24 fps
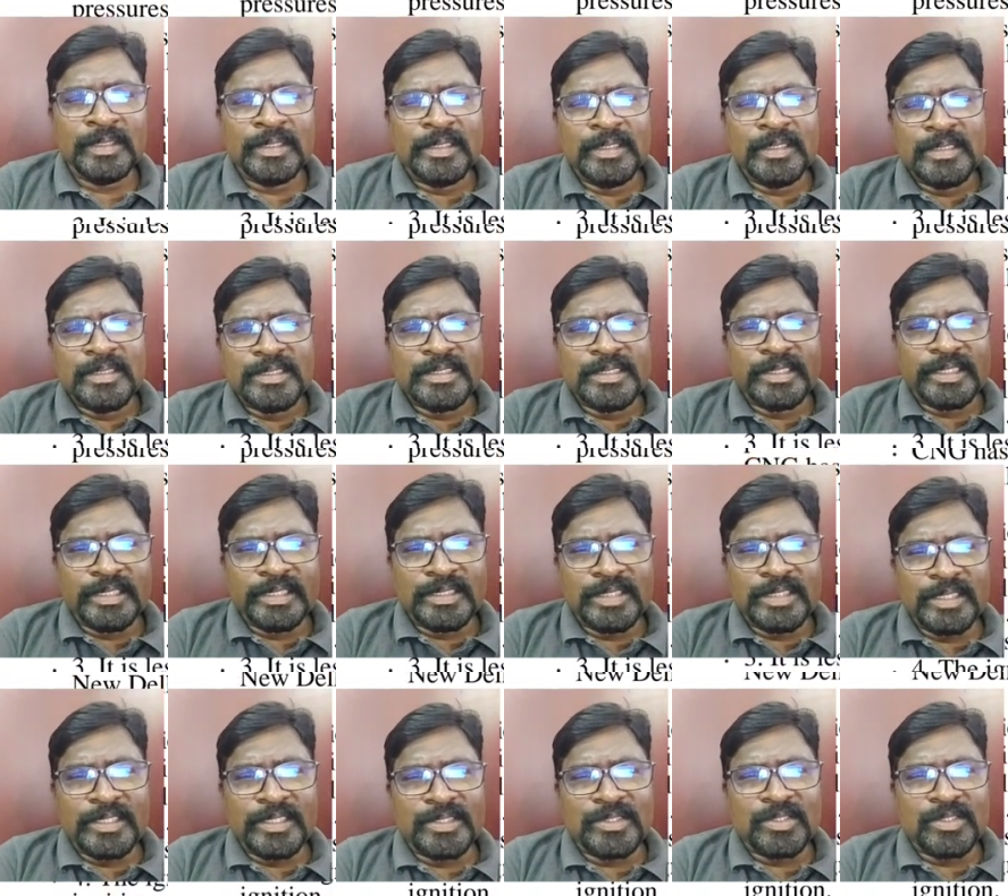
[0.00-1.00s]

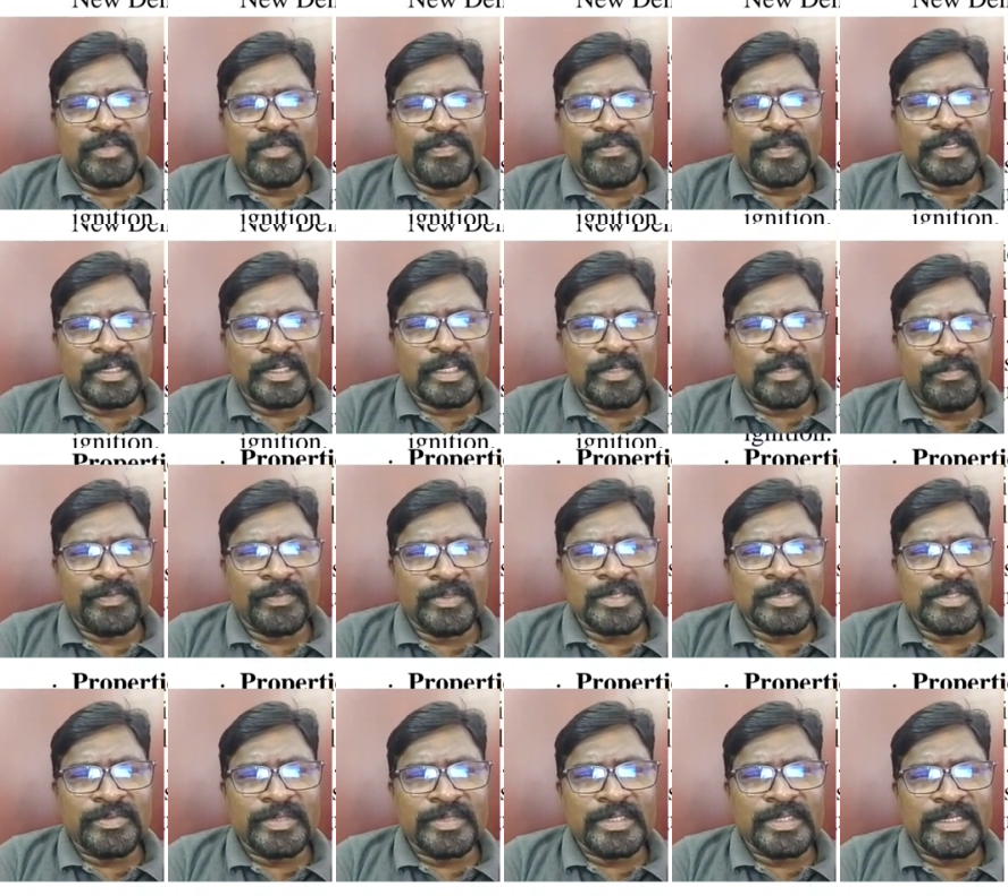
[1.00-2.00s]
CNG is often
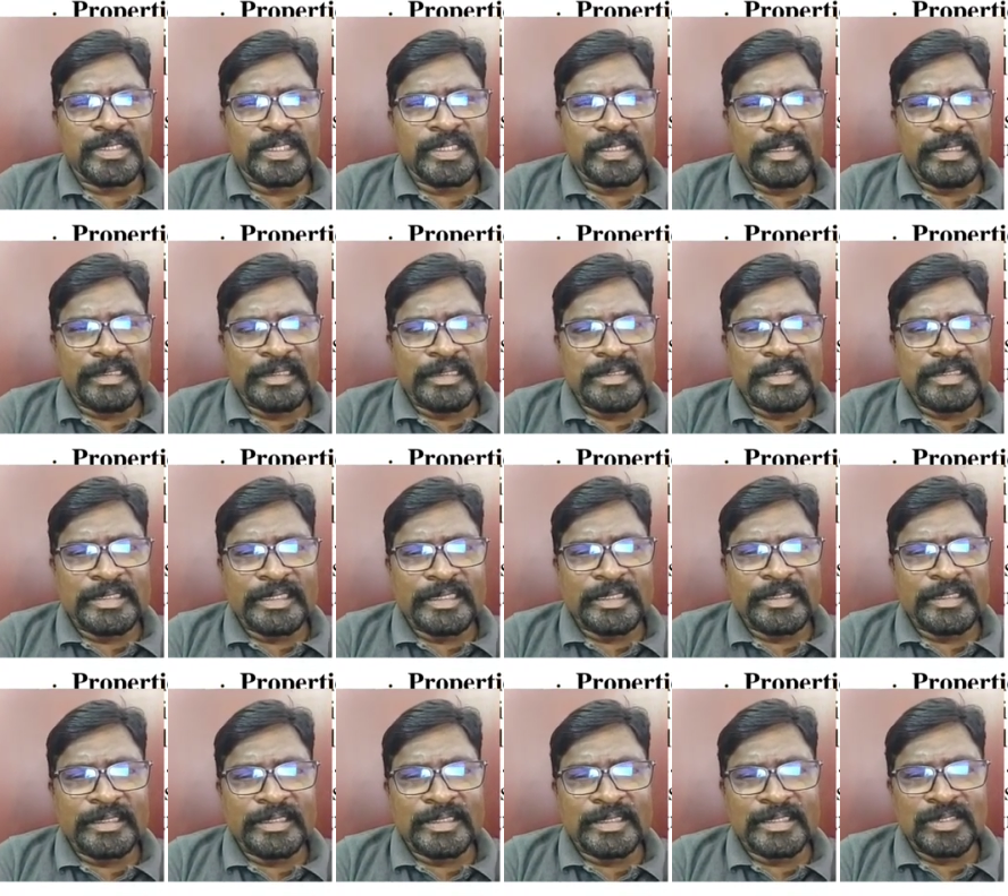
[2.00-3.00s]
confused with
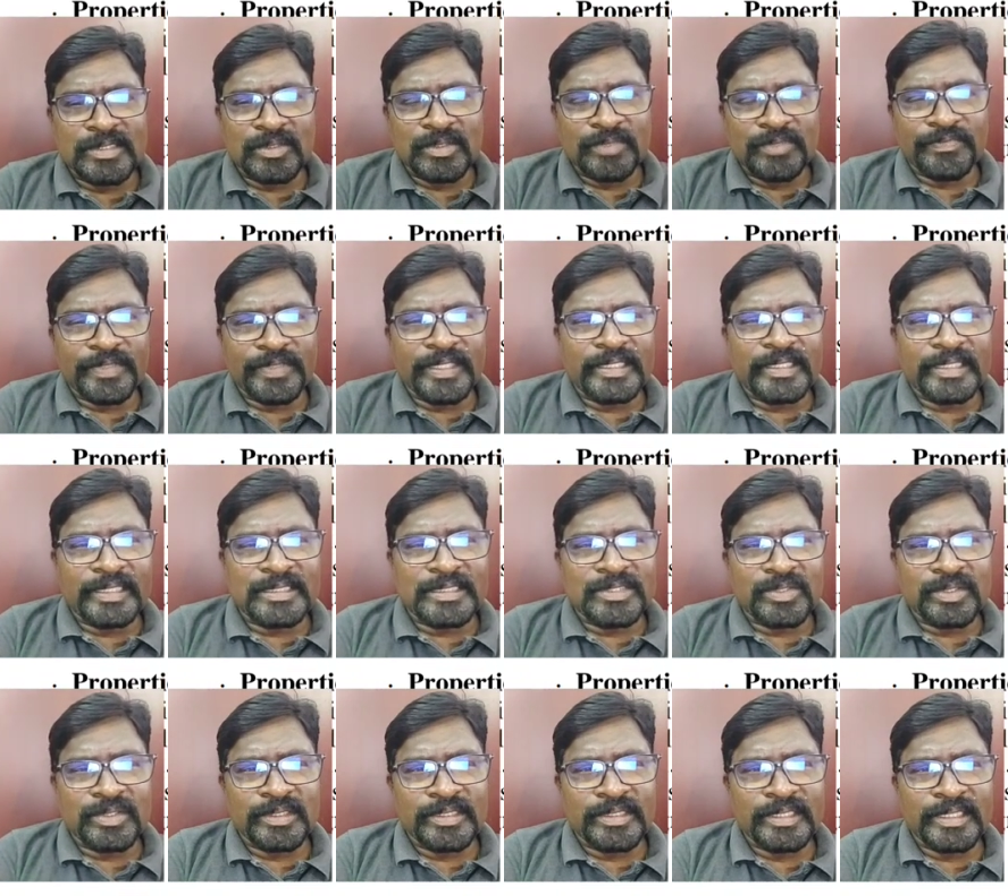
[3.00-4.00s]
LNG, that is liquefied
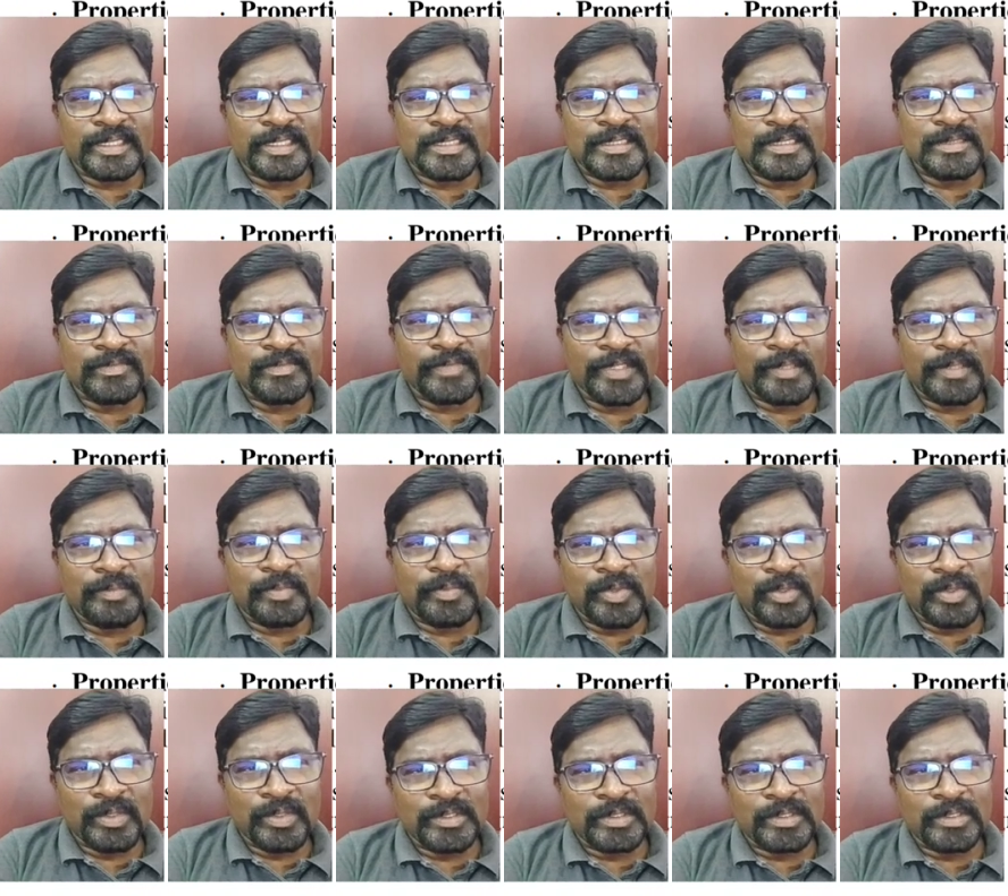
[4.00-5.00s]
natural gas, while
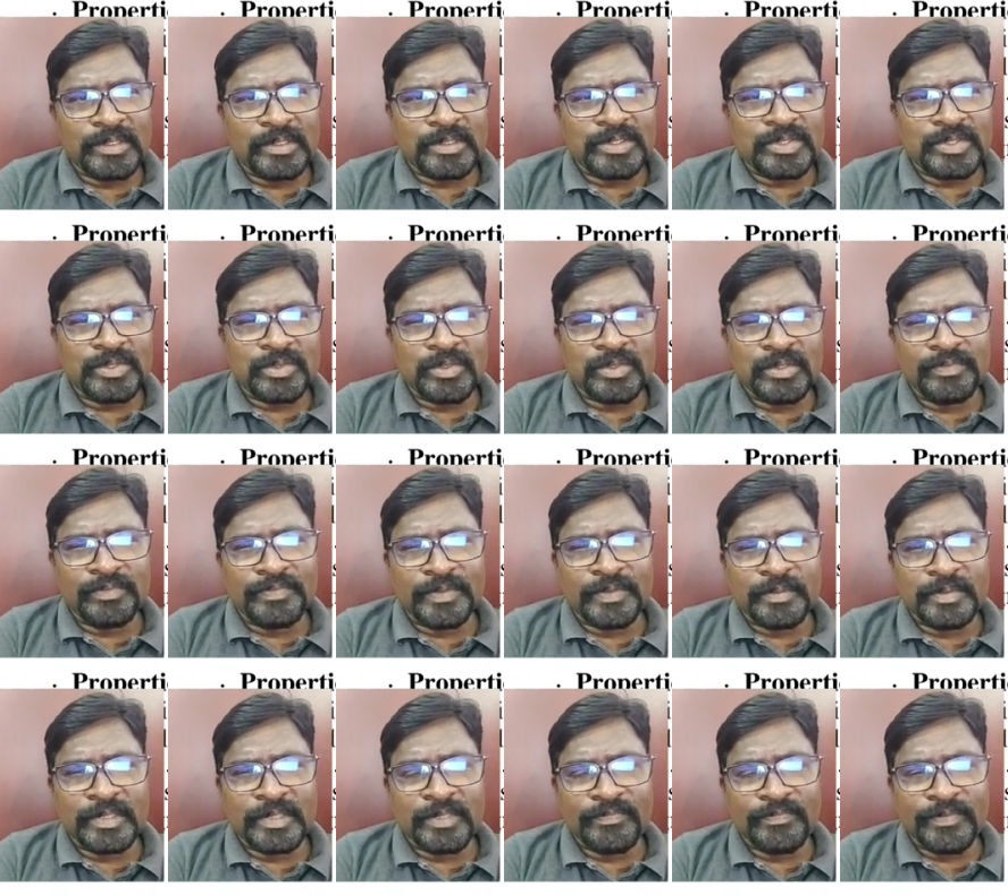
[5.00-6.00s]
both are stored
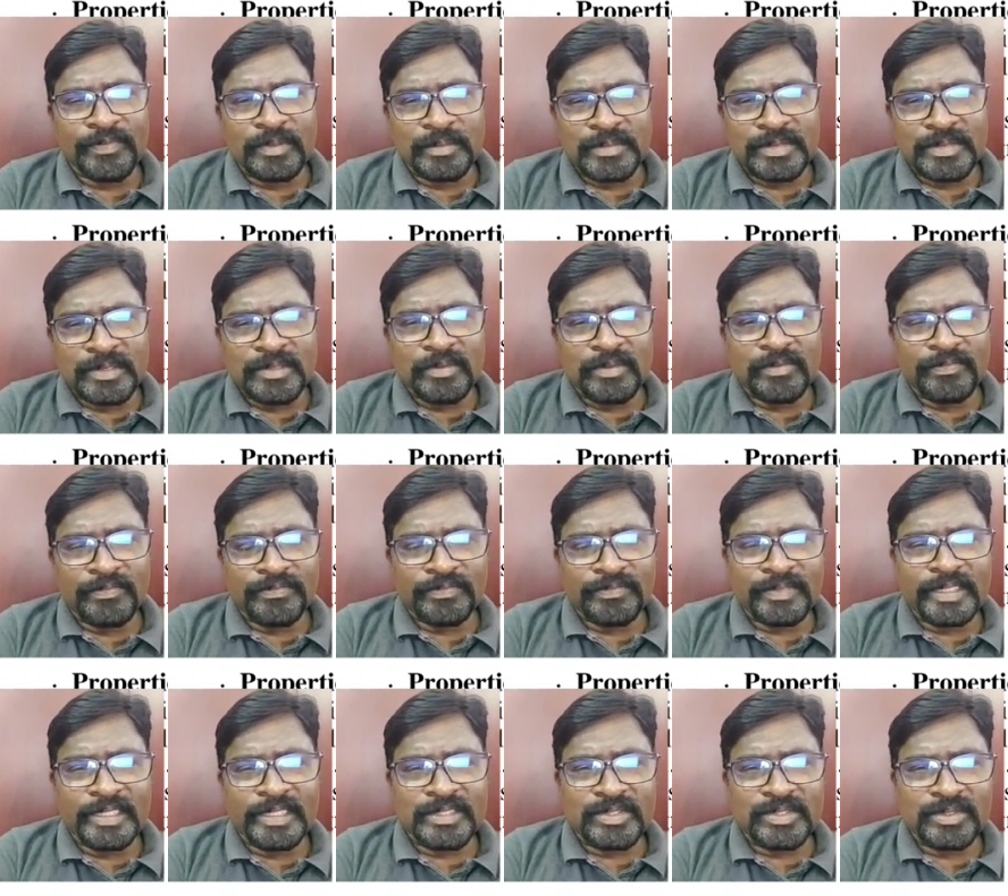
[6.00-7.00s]
from the form of
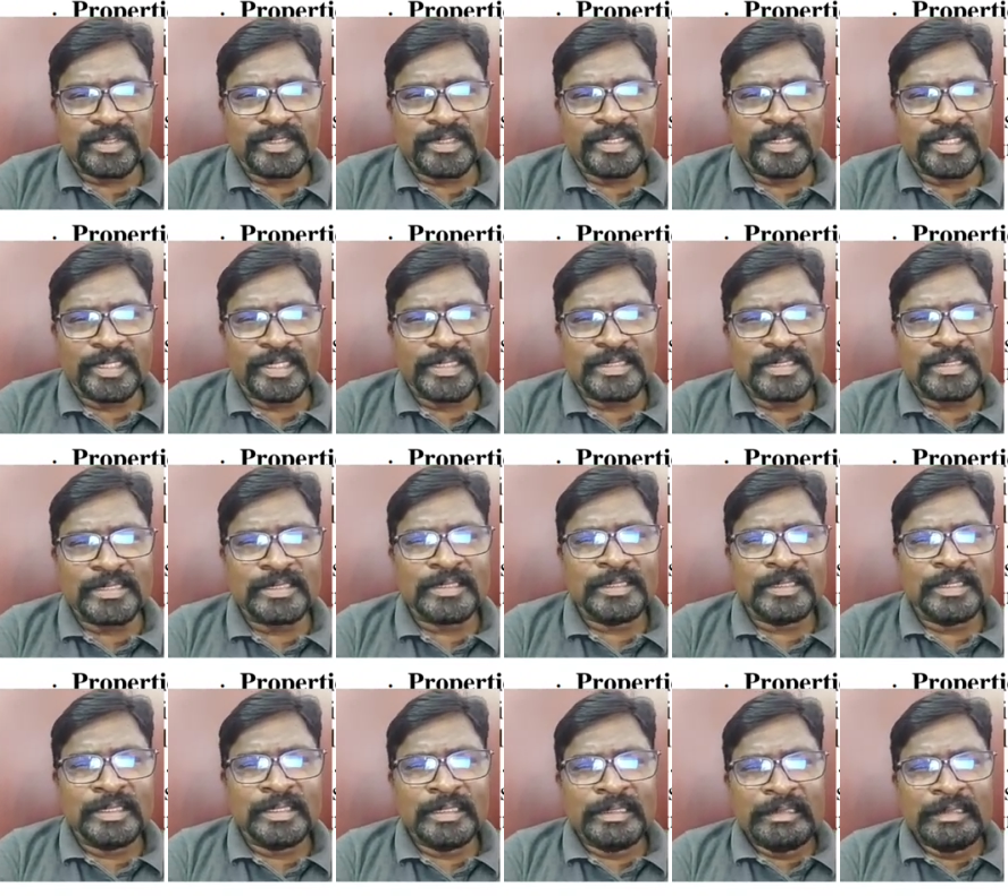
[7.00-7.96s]
natural gas.